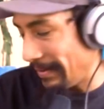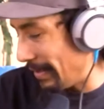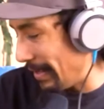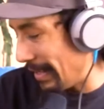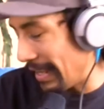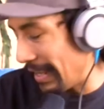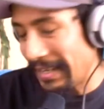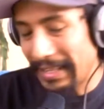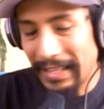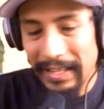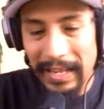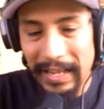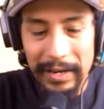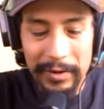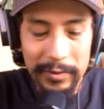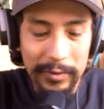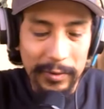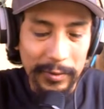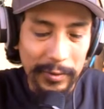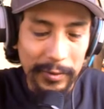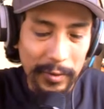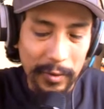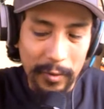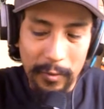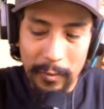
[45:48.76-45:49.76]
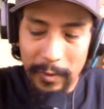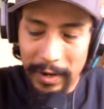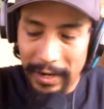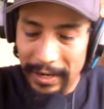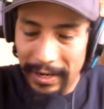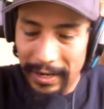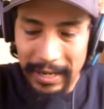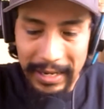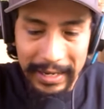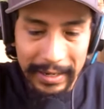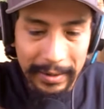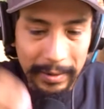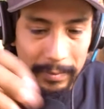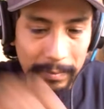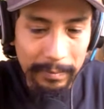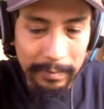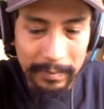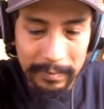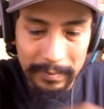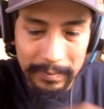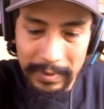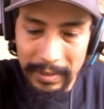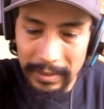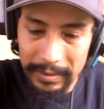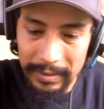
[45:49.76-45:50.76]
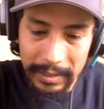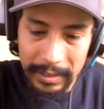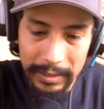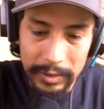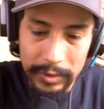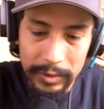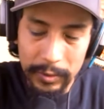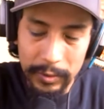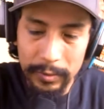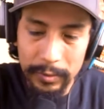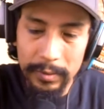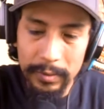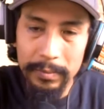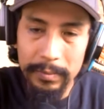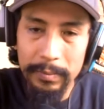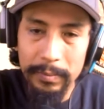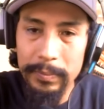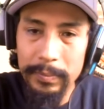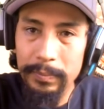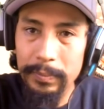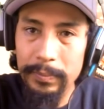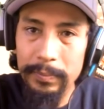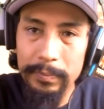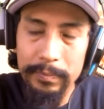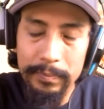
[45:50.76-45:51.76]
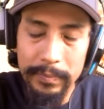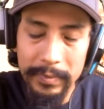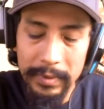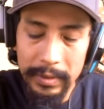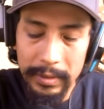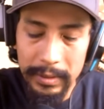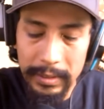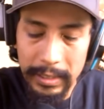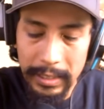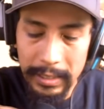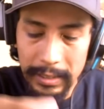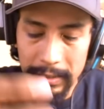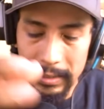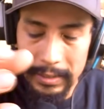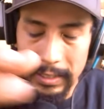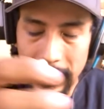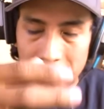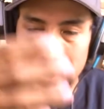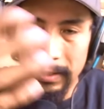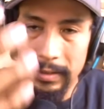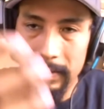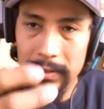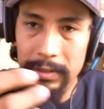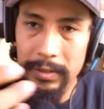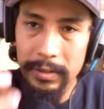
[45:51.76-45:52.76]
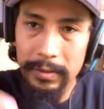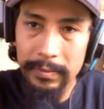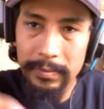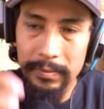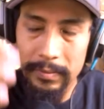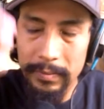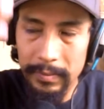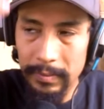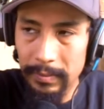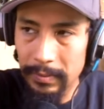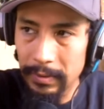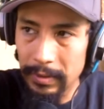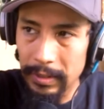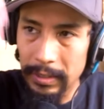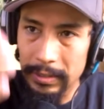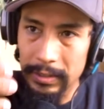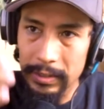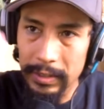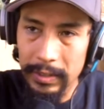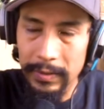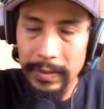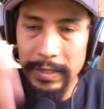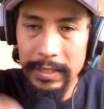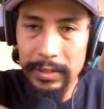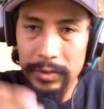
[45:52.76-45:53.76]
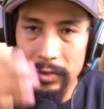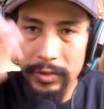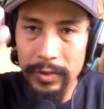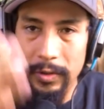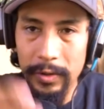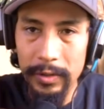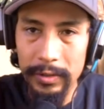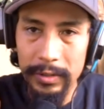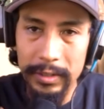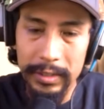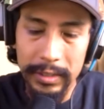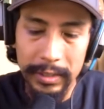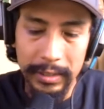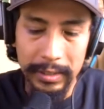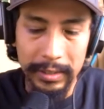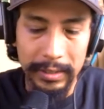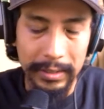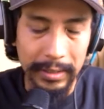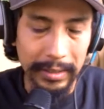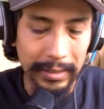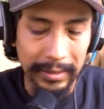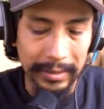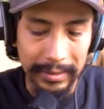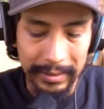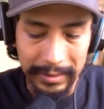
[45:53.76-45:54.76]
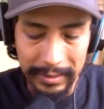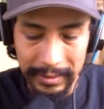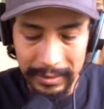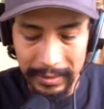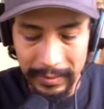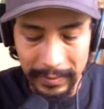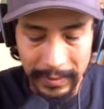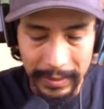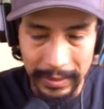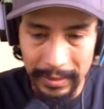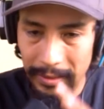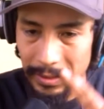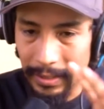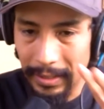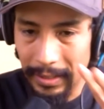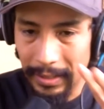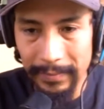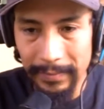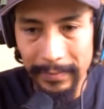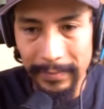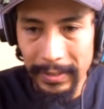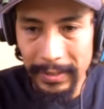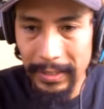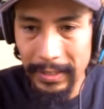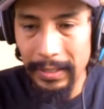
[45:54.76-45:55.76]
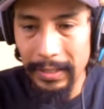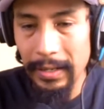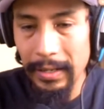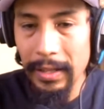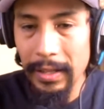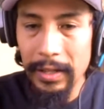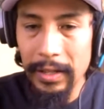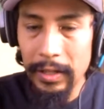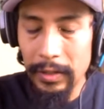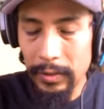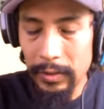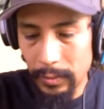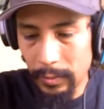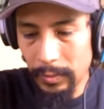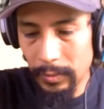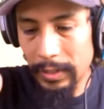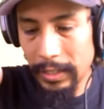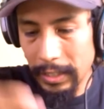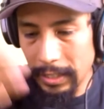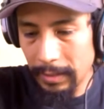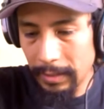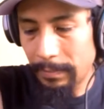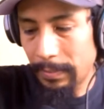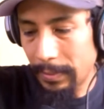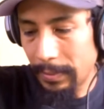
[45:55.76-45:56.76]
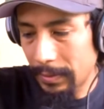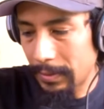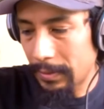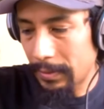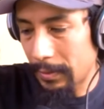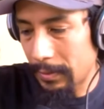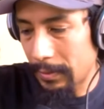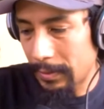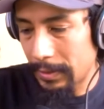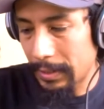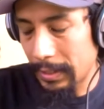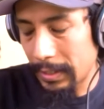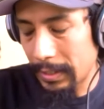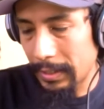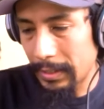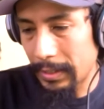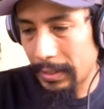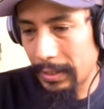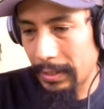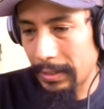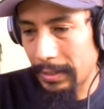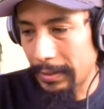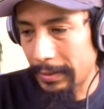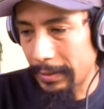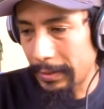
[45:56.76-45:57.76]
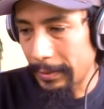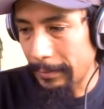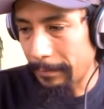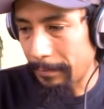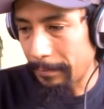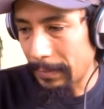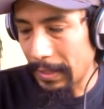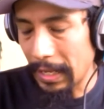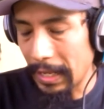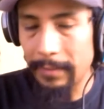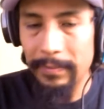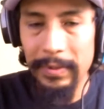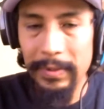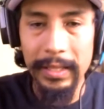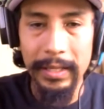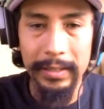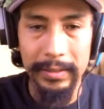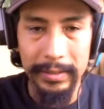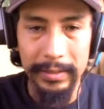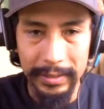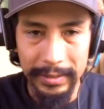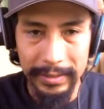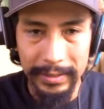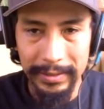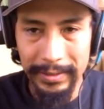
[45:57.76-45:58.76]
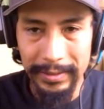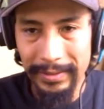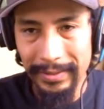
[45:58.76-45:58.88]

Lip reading: And I don't know why I should take some screenshots and screen everything to keep all the evidence.